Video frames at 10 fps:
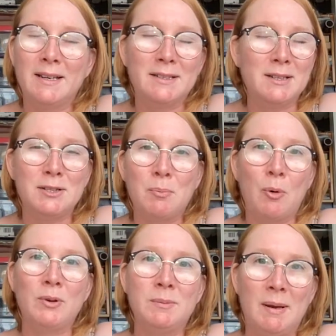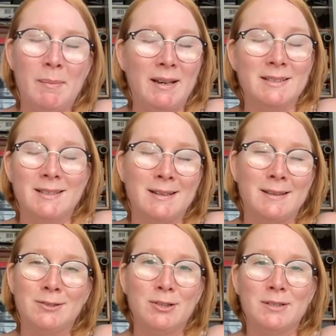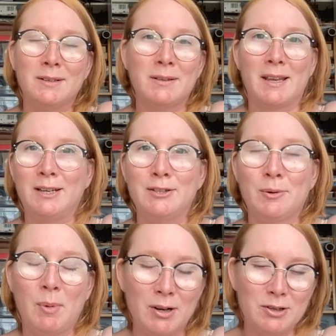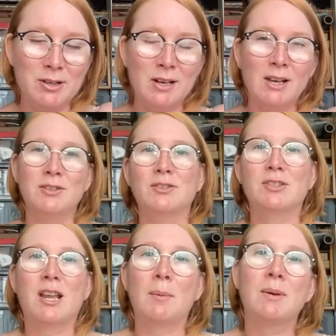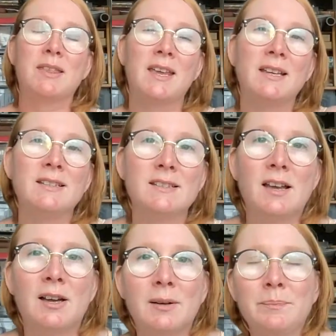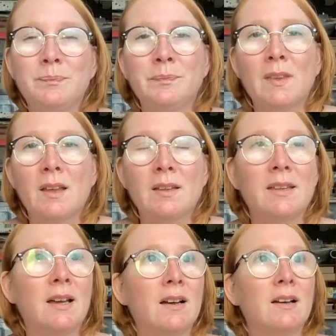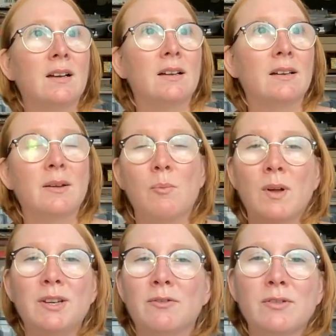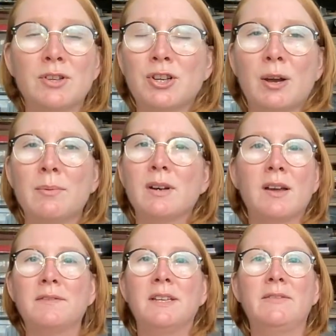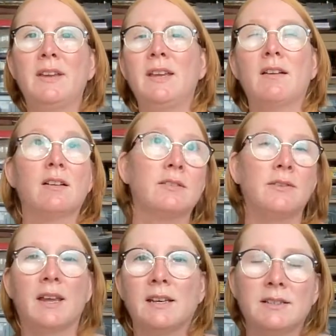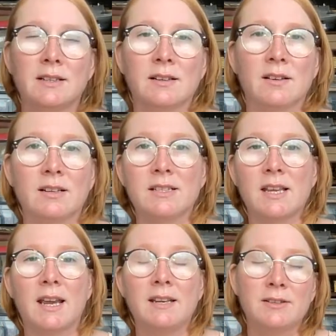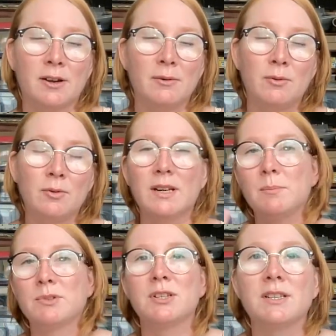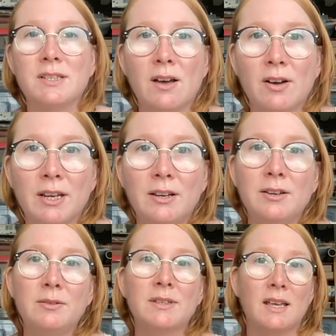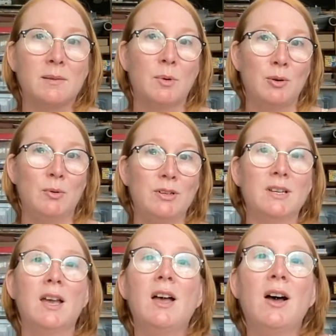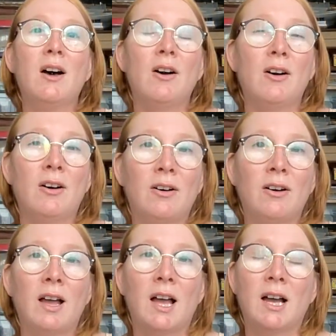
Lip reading: The support has been immense, and just thank you so much. So just a couple of things that when you're on the show and live TV, you kind of forget to kind of say. So all the images that I use at the moment are